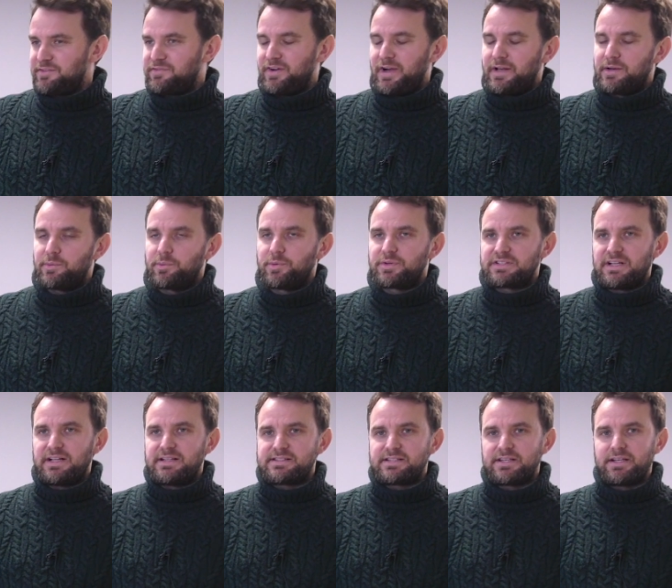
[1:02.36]
final
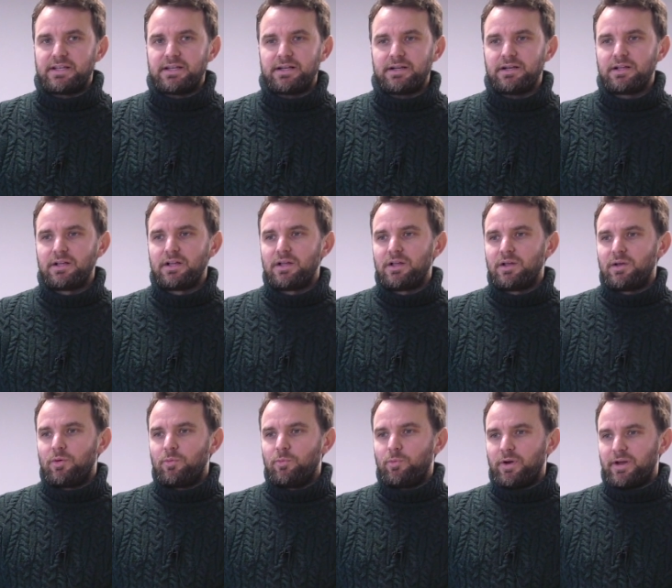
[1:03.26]
results here,
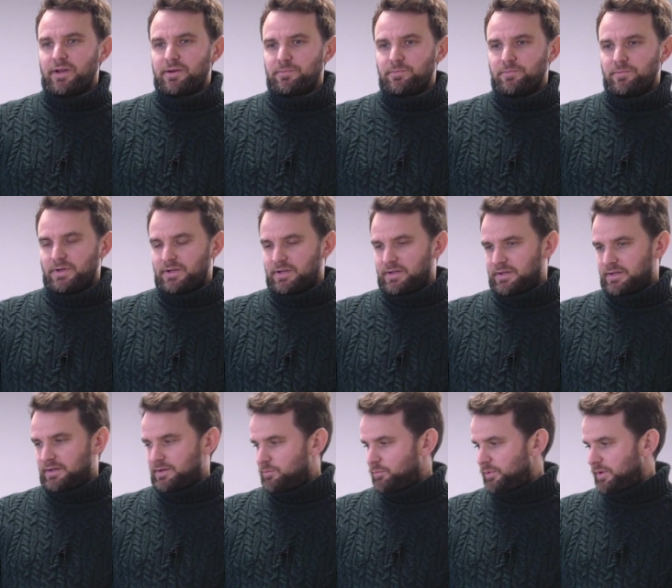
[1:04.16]
where
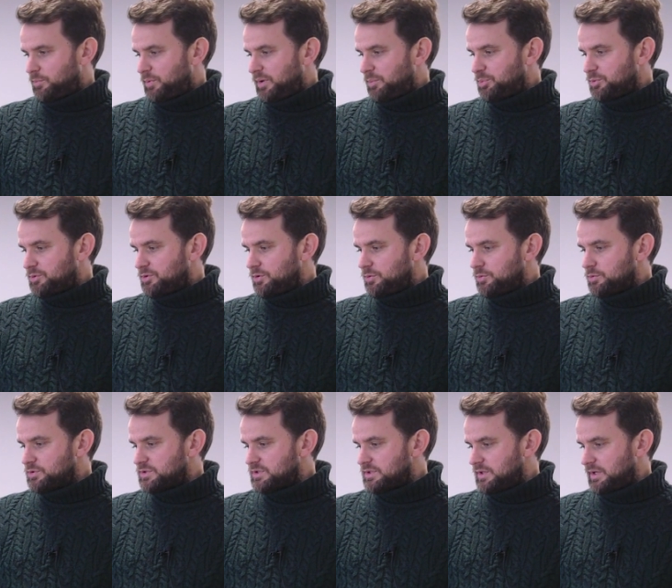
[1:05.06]
we
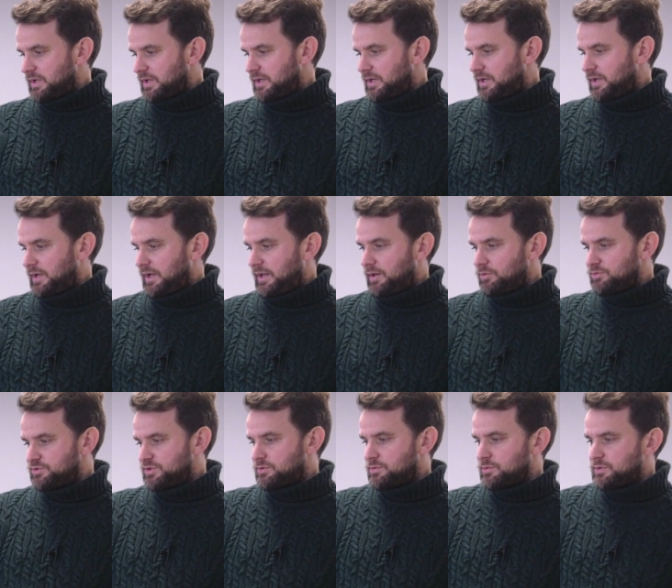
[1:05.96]
reproduce a
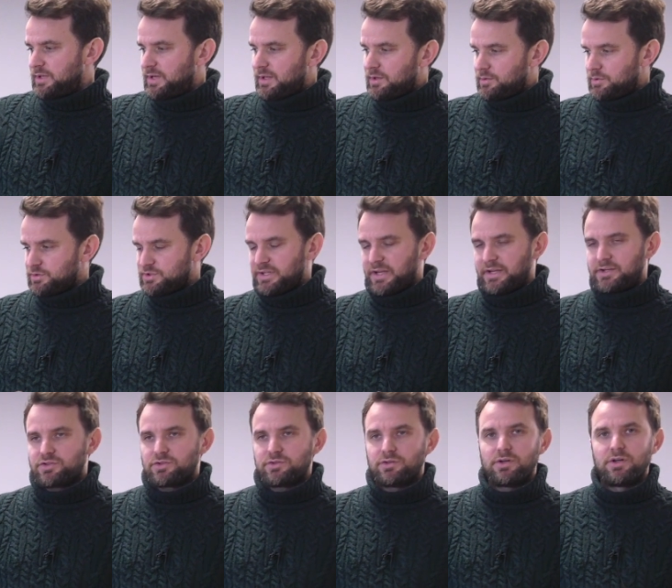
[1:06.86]
longitudinal
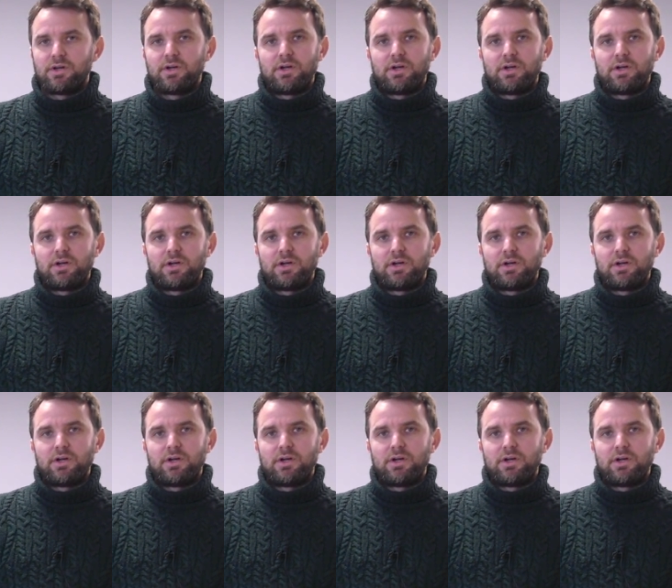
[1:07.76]
cross-section